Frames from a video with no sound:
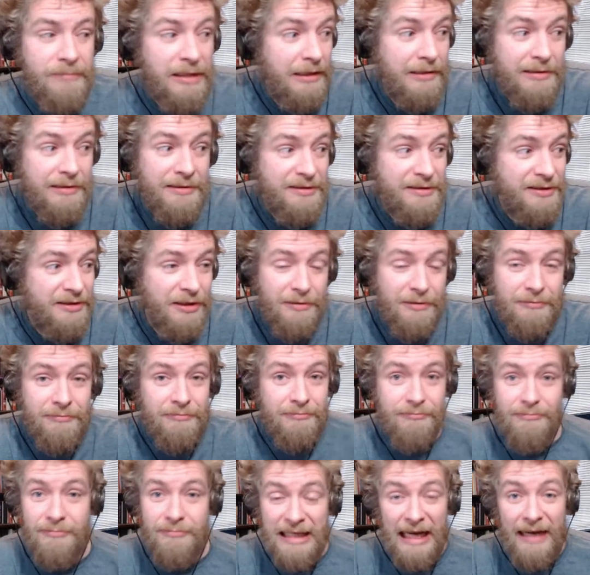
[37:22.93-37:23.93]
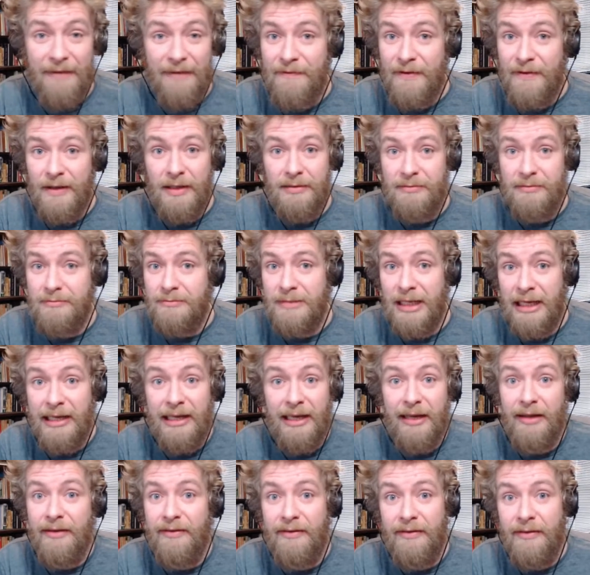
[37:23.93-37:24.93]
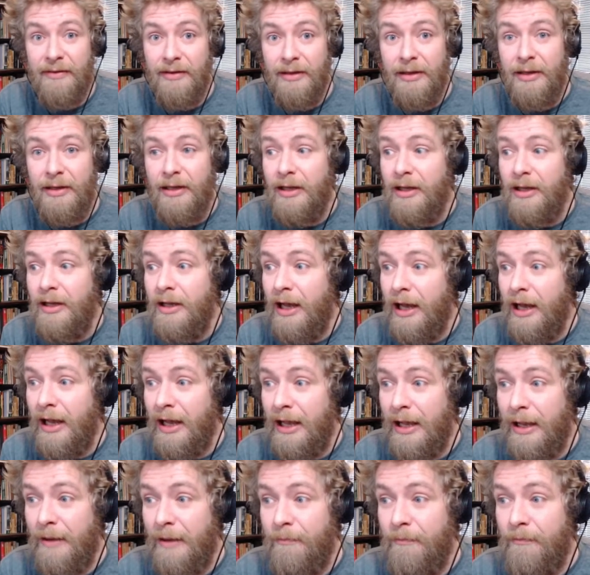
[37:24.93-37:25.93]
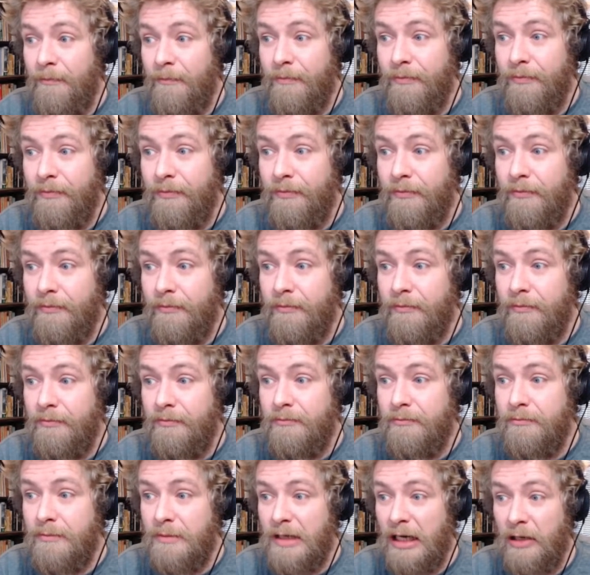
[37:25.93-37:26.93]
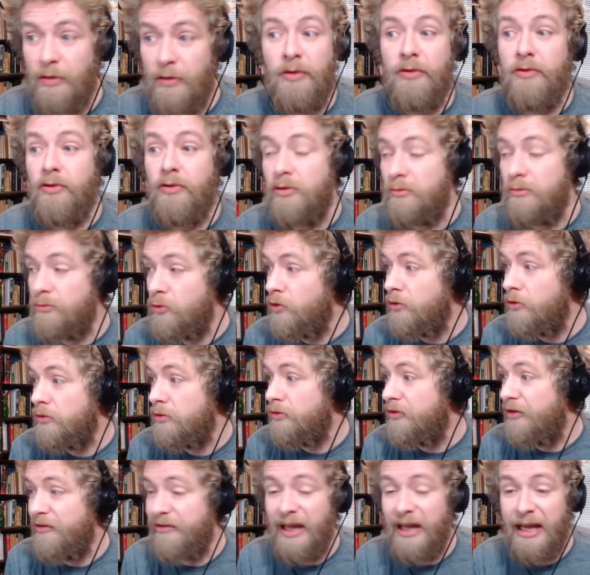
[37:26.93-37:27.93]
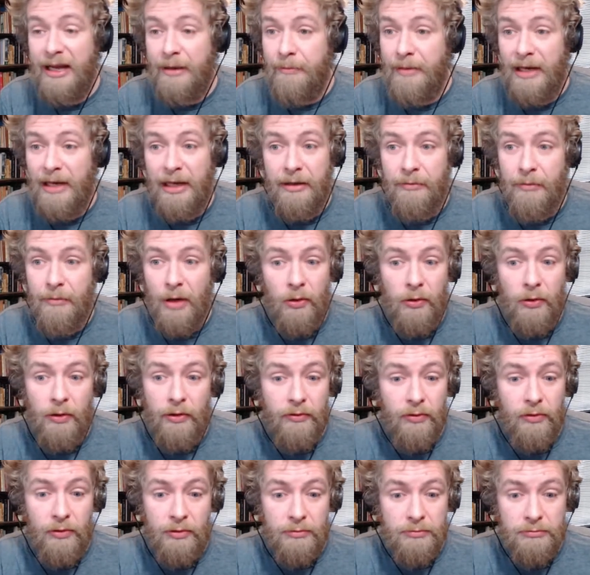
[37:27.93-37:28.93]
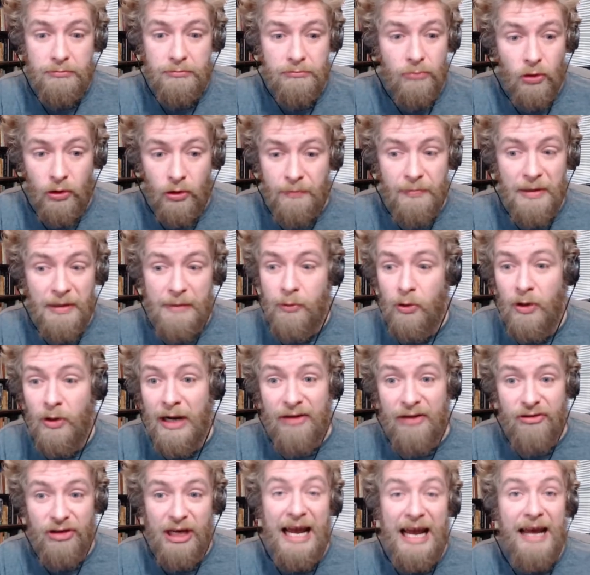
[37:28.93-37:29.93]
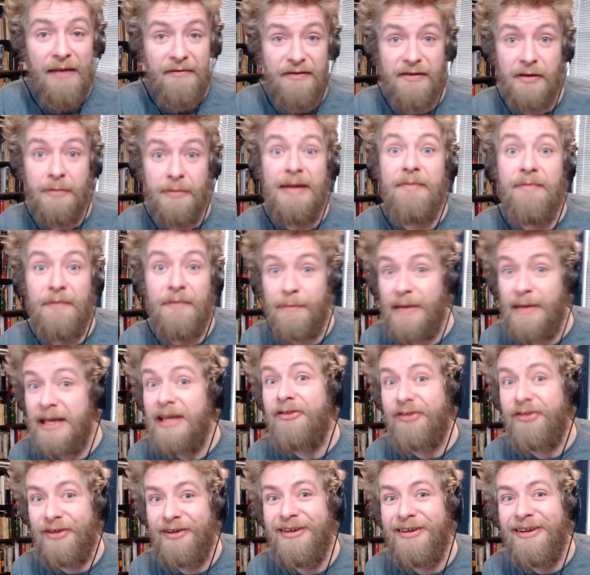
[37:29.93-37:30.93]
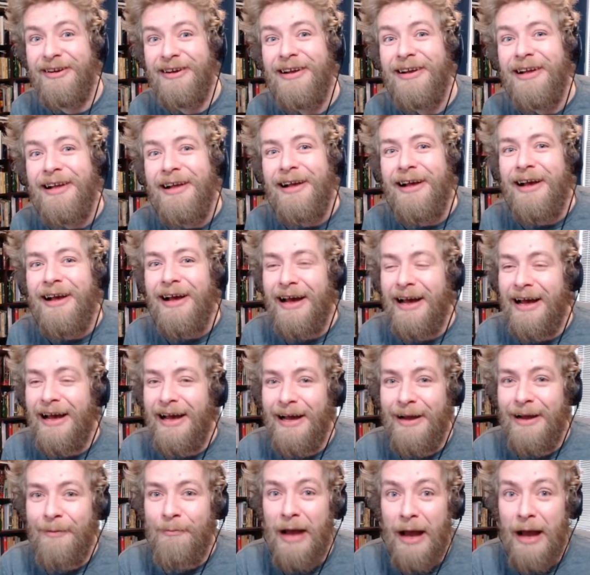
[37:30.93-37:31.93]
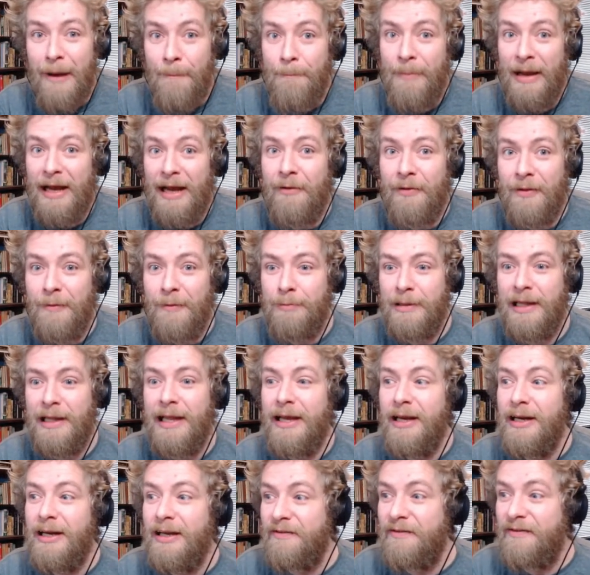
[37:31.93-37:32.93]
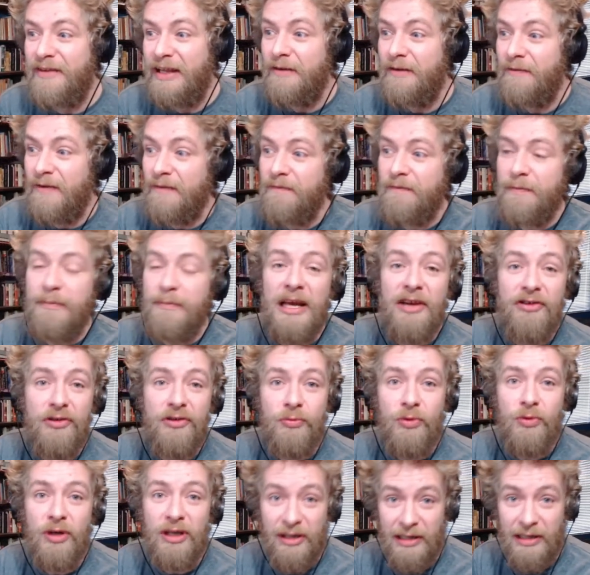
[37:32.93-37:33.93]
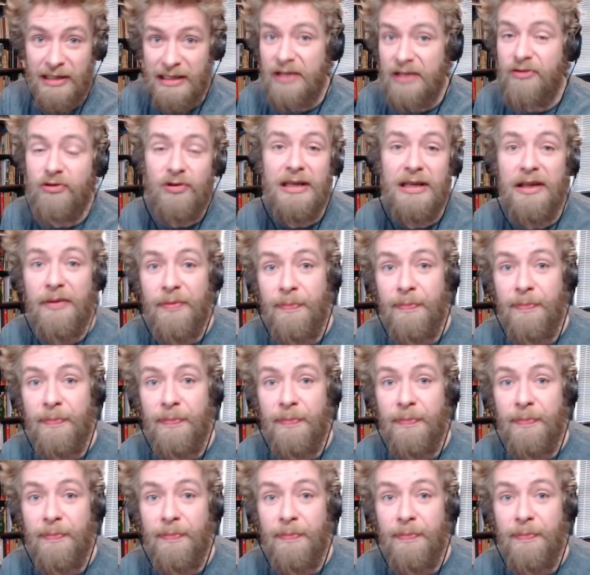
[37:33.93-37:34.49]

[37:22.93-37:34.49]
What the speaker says: So have fun, I guess. I want to talk more to Zach about him. I want to talk more to people who actually have some information about the player, instead of information where literally